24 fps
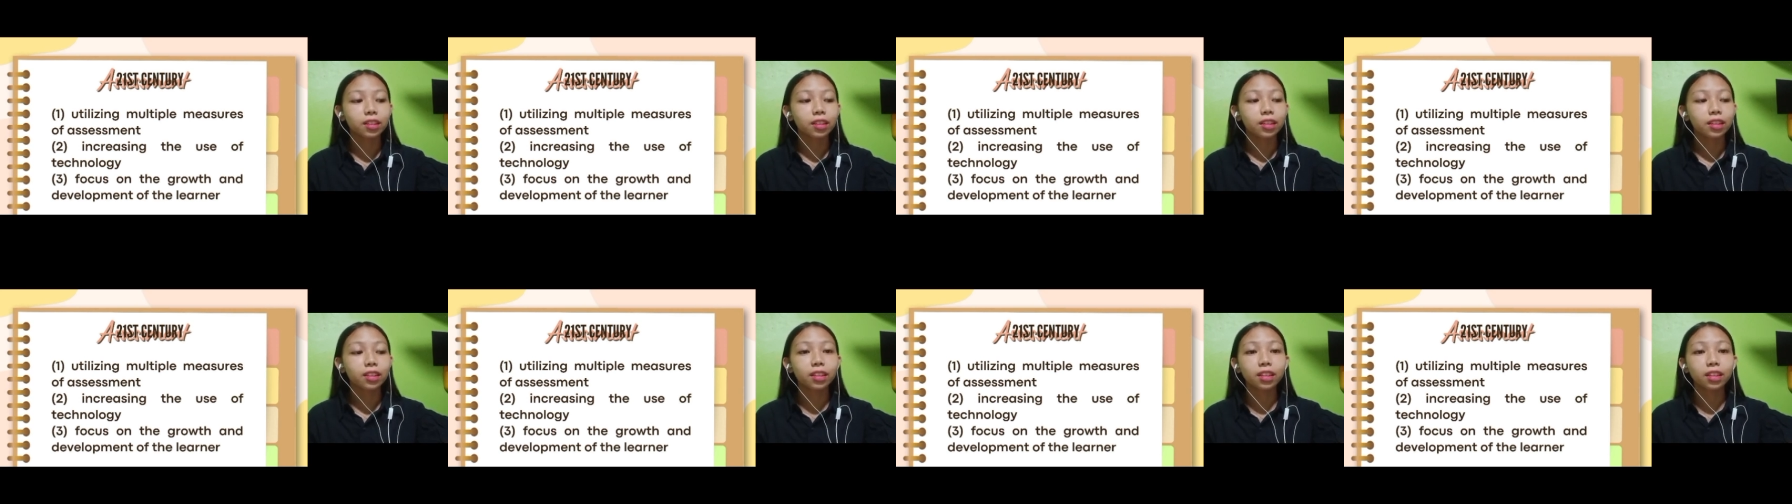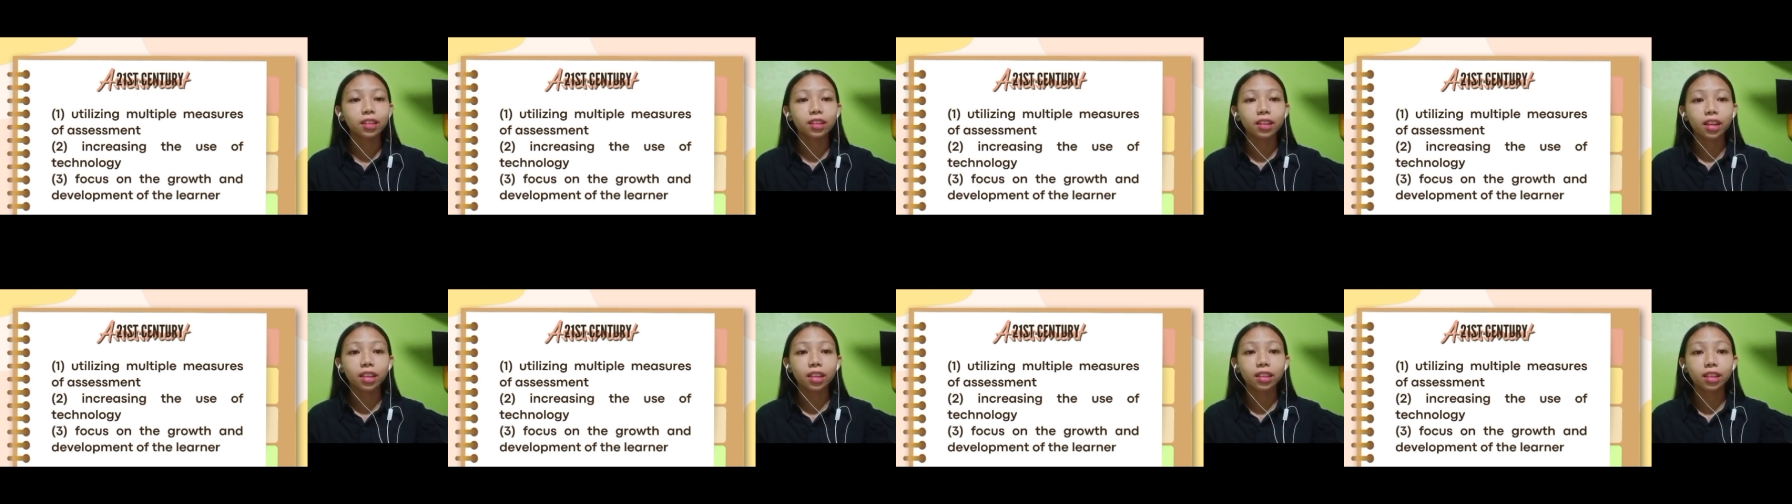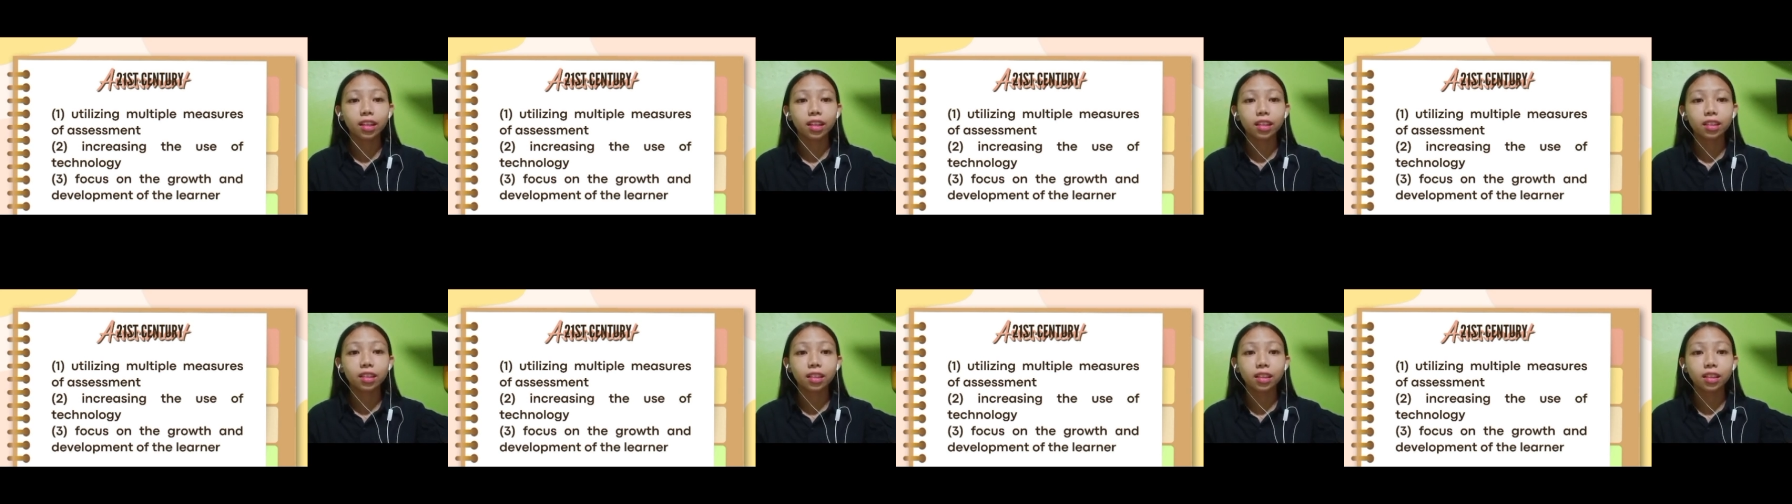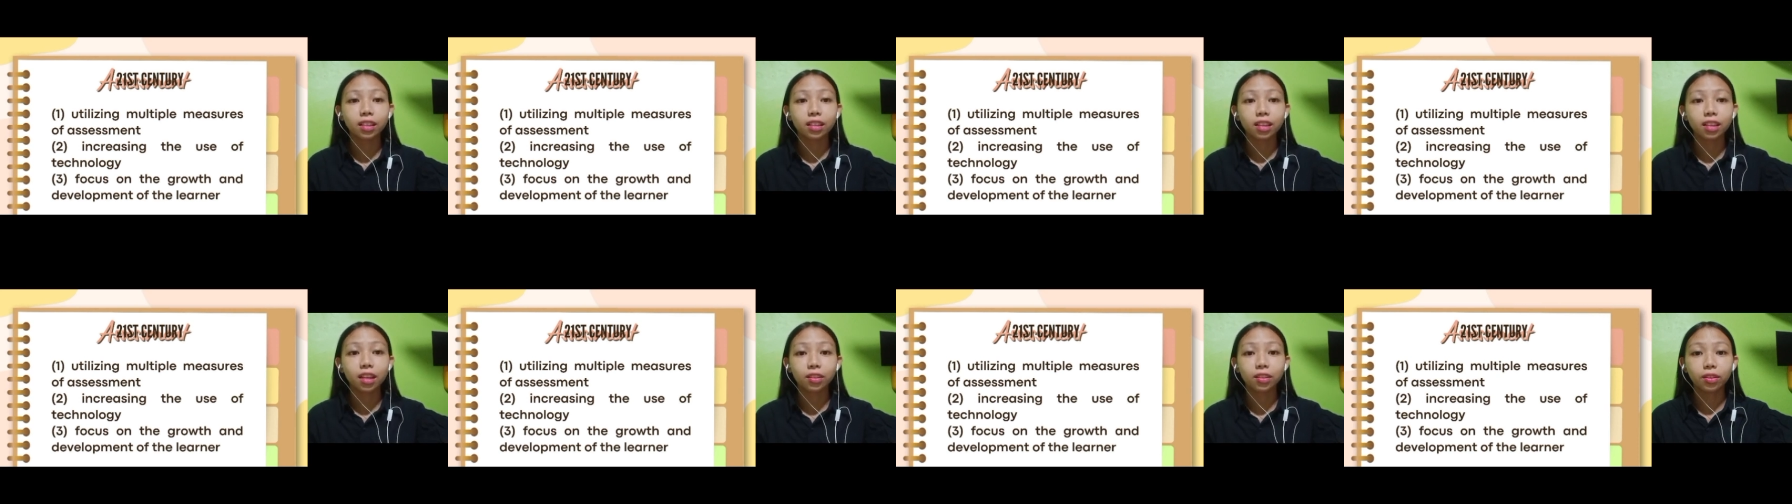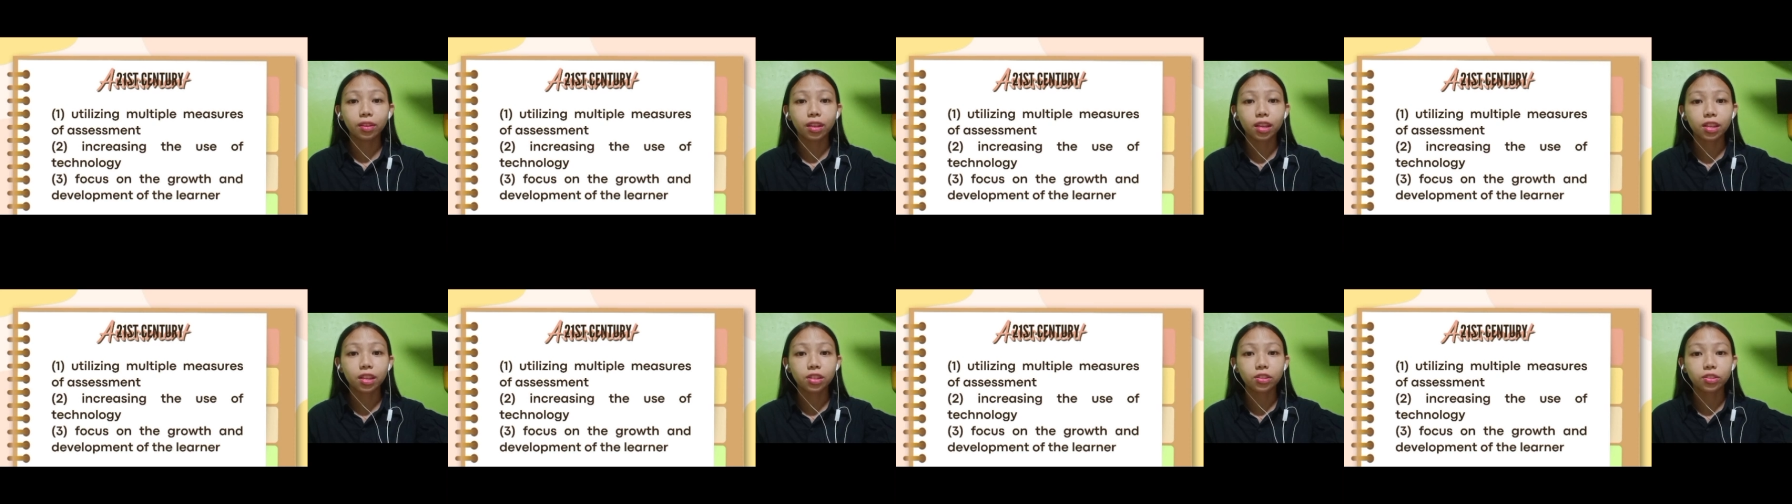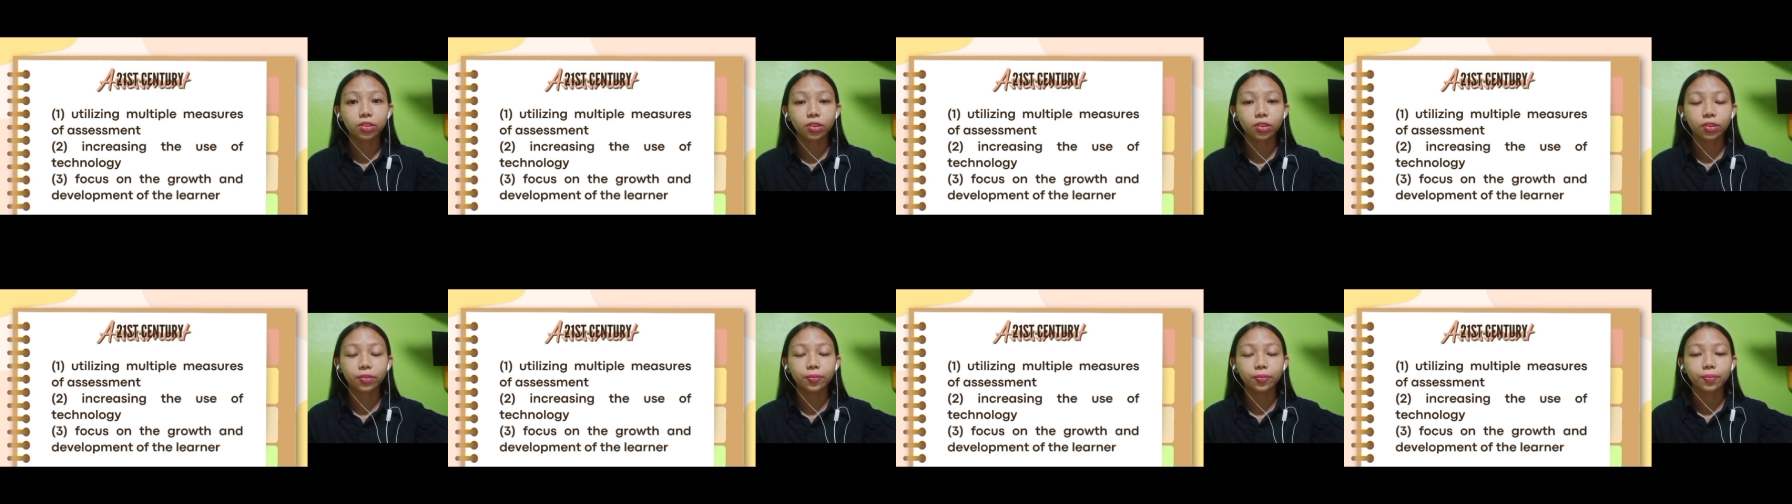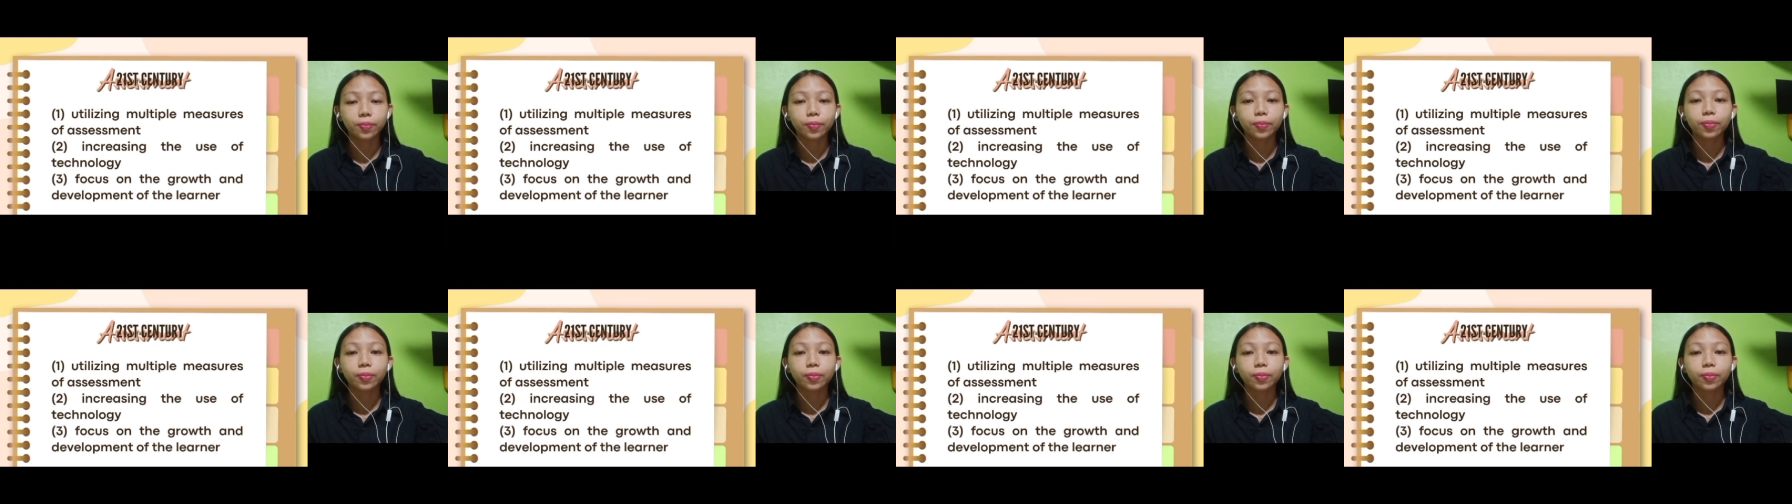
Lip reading: integrated in education,